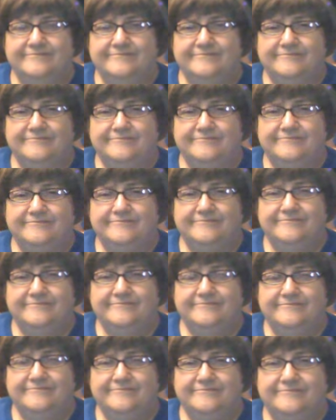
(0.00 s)

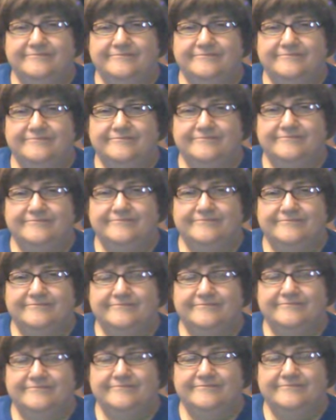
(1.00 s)

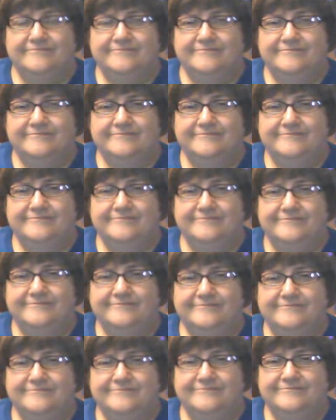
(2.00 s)

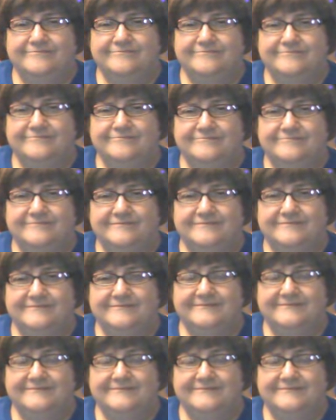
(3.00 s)
(not speaking)